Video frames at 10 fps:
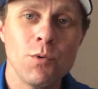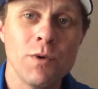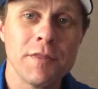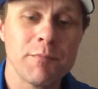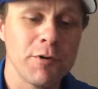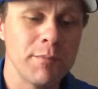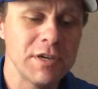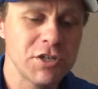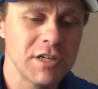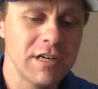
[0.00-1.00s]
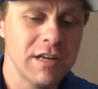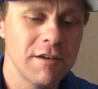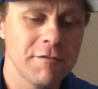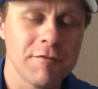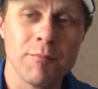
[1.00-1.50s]
with permission
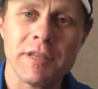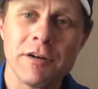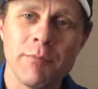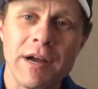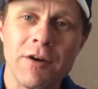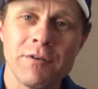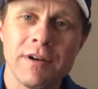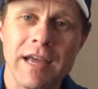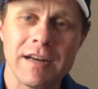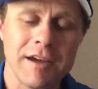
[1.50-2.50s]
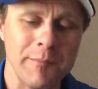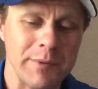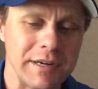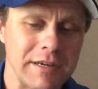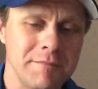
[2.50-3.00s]
from Little Brown and
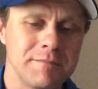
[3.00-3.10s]
Company.